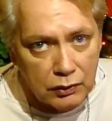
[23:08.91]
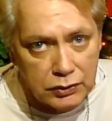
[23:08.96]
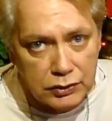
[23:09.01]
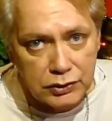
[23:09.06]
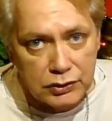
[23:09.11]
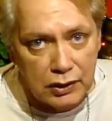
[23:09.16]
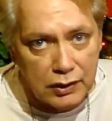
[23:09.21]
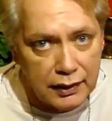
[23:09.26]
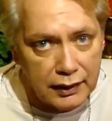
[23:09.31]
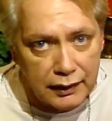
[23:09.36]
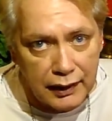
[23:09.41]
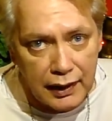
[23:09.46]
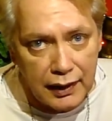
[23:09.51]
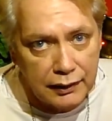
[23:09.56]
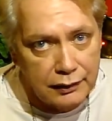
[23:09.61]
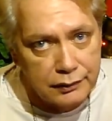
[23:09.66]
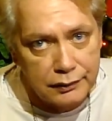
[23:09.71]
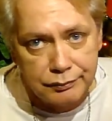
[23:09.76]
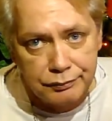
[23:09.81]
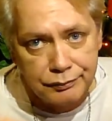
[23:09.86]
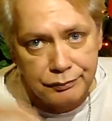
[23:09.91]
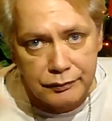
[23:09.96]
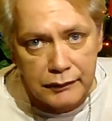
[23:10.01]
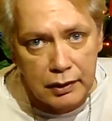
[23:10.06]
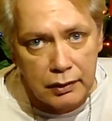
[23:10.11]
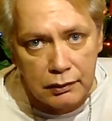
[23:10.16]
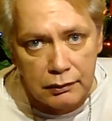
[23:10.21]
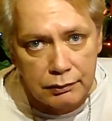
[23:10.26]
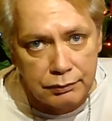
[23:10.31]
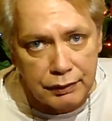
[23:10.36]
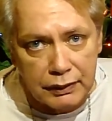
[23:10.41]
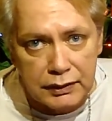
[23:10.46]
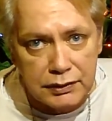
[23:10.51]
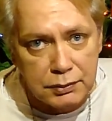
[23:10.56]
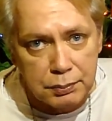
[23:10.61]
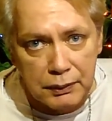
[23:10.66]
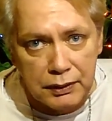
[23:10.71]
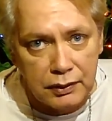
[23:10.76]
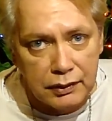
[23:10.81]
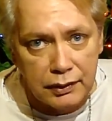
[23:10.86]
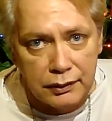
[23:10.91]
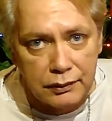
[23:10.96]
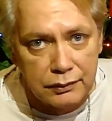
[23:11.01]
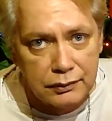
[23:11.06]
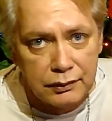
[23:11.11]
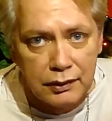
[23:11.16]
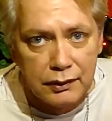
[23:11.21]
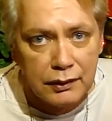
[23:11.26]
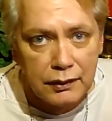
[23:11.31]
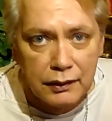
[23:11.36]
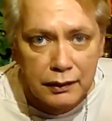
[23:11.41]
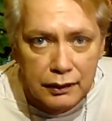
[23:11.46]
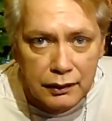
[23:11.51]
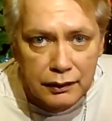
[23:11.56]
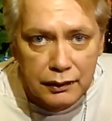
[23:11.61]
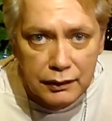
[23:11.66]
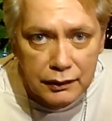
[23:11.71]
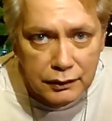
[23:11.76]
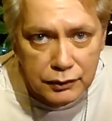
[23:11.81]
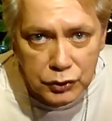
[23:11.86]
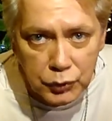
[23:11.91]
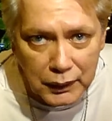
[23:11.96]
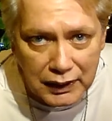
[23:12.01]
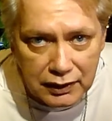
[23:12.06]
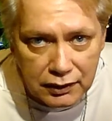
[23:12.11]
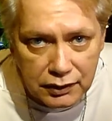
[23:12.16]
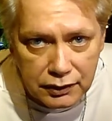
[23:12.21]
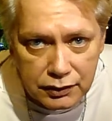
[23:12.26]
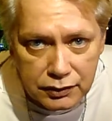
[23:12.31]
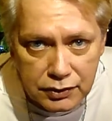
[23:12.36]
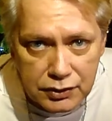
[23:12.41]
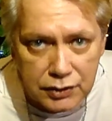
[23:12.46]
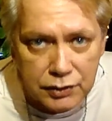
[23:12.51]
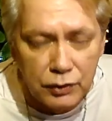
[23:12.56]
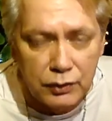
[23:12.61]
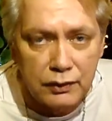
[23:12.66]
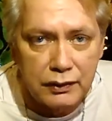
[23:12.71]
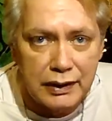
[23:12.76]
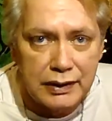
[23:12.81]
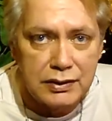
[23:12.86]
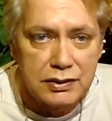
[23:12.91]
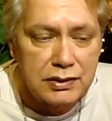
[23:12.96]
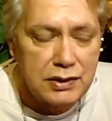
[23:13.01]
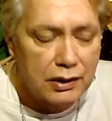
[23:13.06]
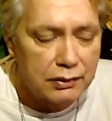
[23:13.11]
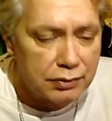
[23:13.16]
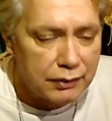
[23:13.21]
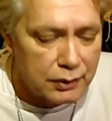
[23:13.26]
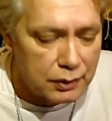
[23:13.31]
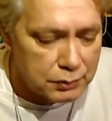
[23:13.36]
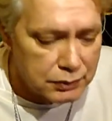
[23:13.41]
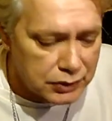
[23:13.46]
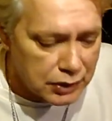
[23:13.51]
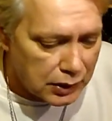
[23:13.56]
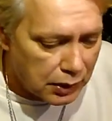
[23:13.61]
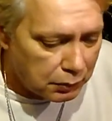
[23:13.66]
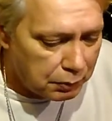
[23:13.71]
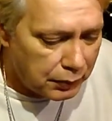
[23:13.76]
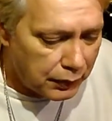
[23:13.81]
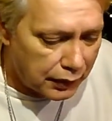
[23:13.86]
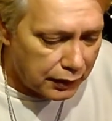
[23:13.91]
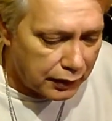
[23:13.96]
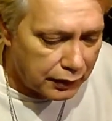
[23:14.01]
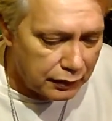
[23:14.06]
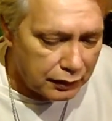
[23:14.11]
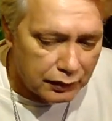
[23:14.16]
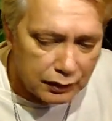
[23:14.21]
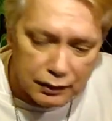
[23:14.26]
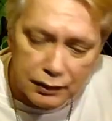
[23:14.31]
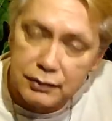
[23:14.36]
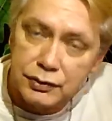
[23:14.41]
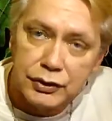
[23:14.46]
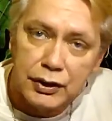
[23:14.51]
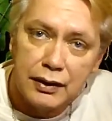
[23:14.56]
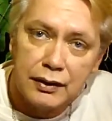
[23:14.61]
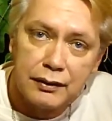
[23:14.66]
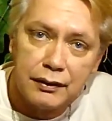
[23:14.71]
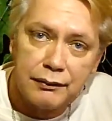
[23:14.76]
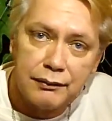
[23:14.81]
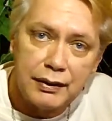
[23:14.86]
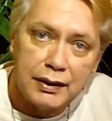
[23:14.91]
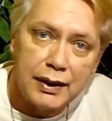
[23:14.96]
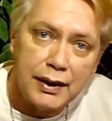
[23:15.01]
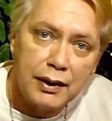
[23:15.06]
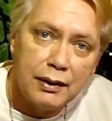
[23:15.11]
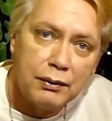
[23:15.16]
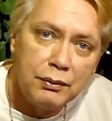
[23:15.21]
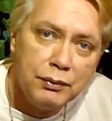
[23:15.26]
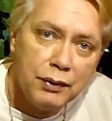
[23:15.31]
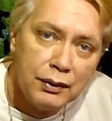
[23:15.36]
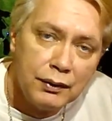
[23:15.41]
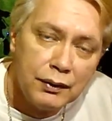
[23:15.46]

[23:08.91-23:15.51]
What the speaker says: Just click that and, Facebook and Twitters and all that stuff comes up, and share the video.